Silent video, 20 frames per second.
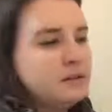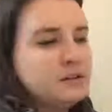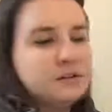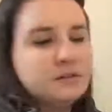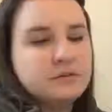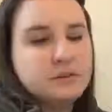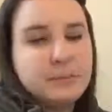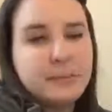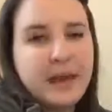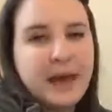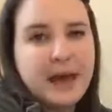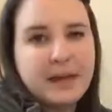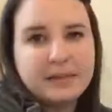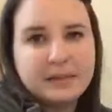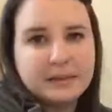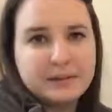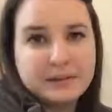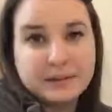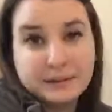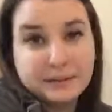
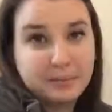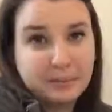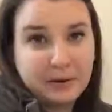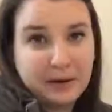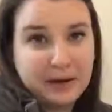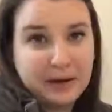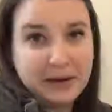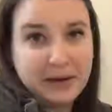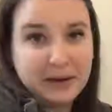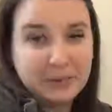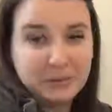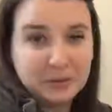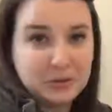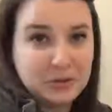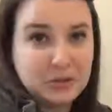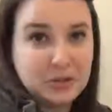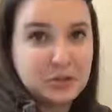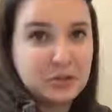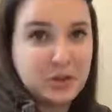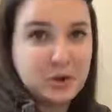Repatha is the brand name, which
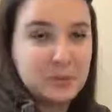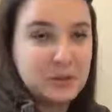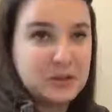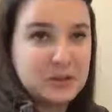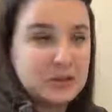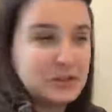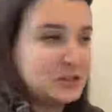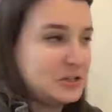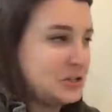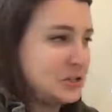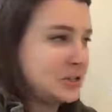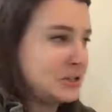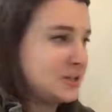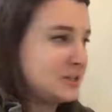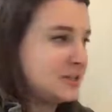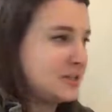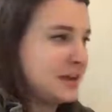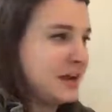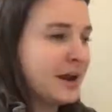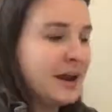is so much easier to
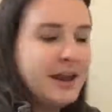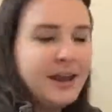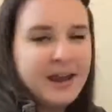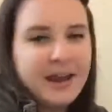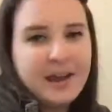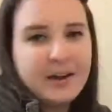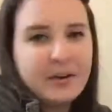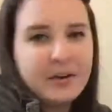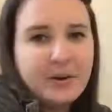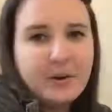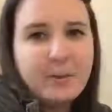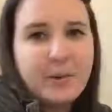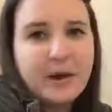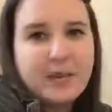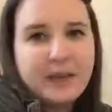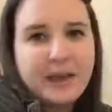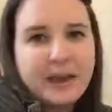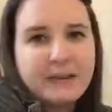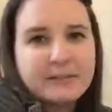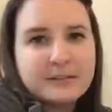say. I don't know why
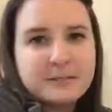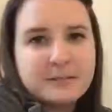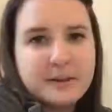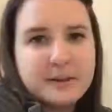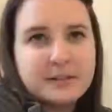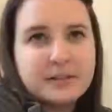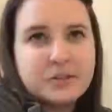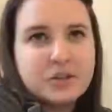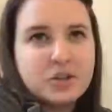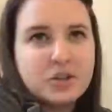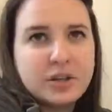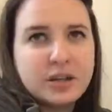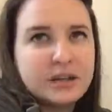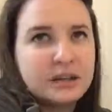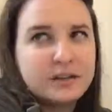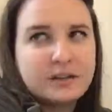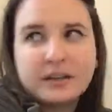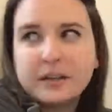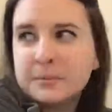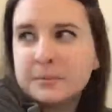they have to make the
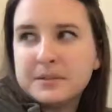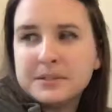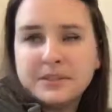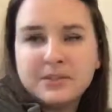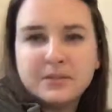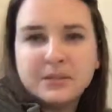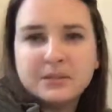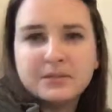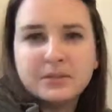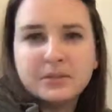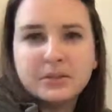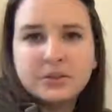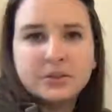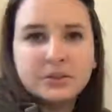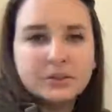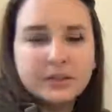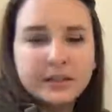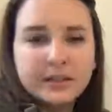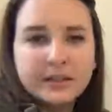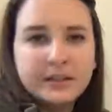generic name so
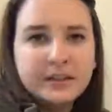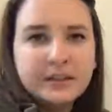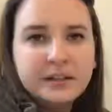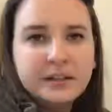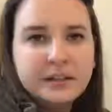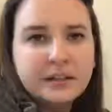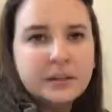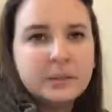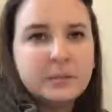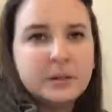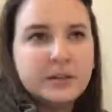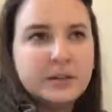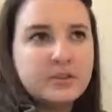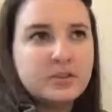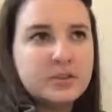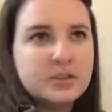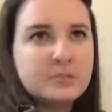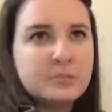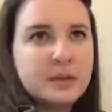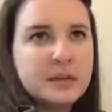difficult. Come on now,
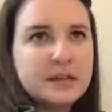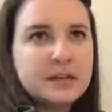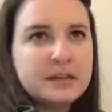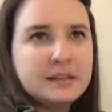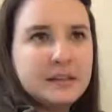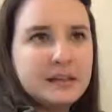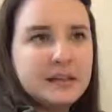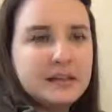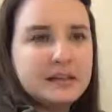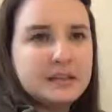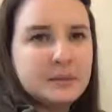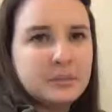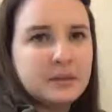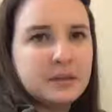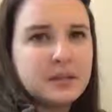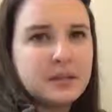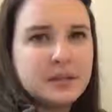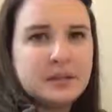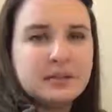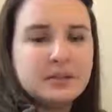just make it
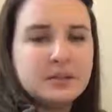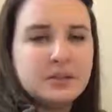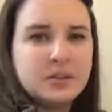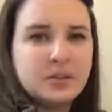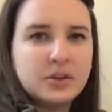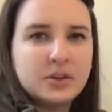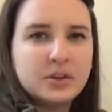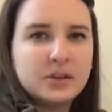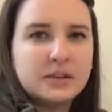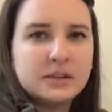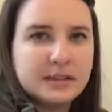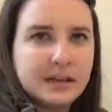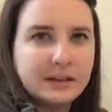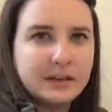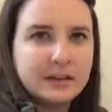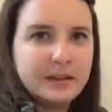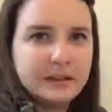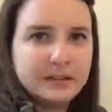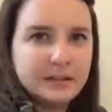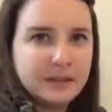something easy. You're going to sell
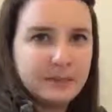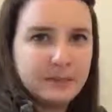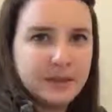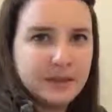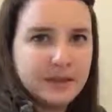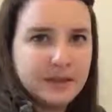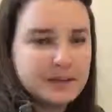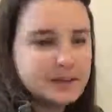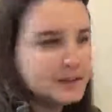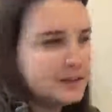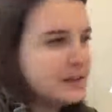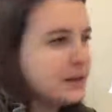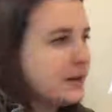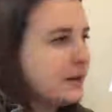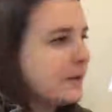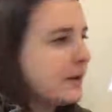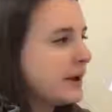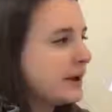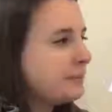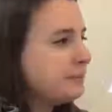it as something easy
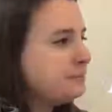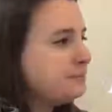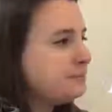anyway.